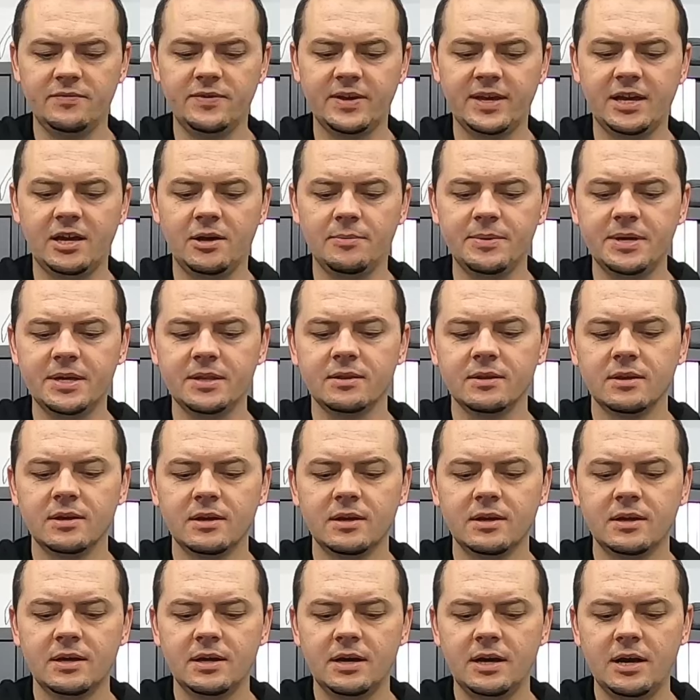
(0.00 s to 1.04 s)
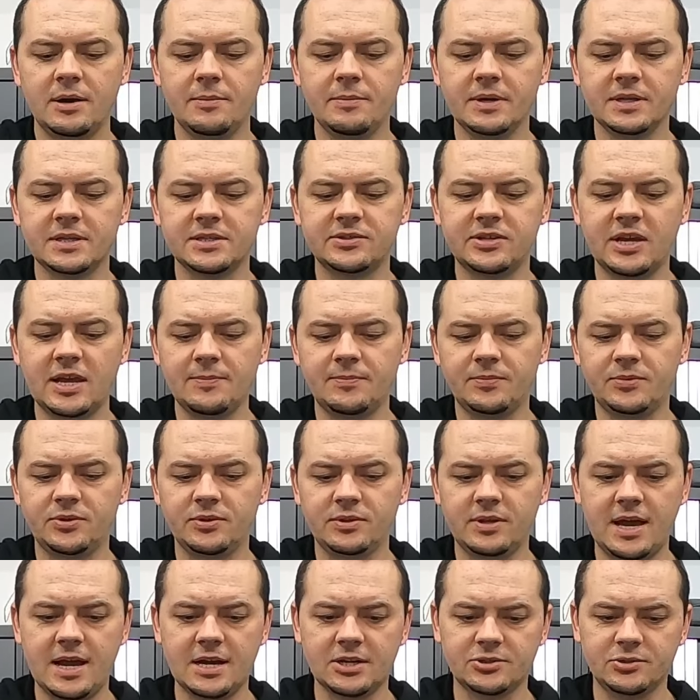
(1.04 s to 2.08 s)
of the helmet. It's taped
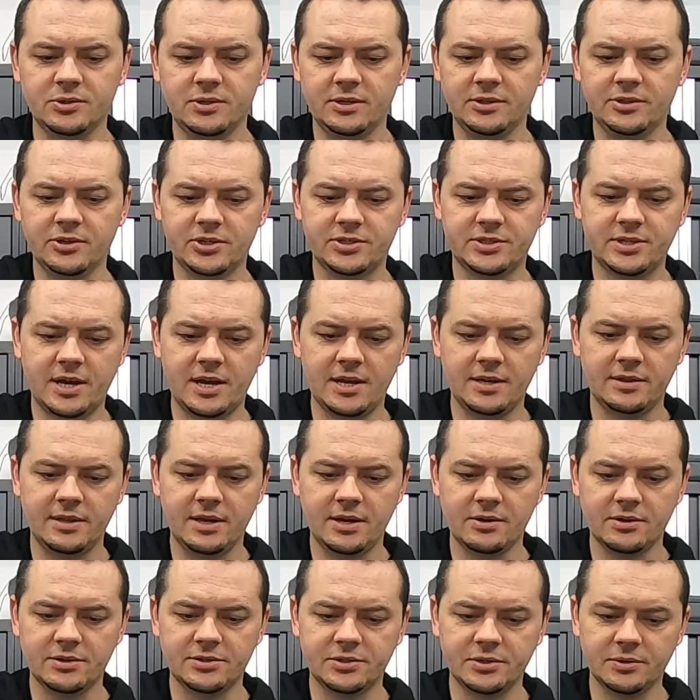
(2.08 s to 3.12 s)
to the actual other side there,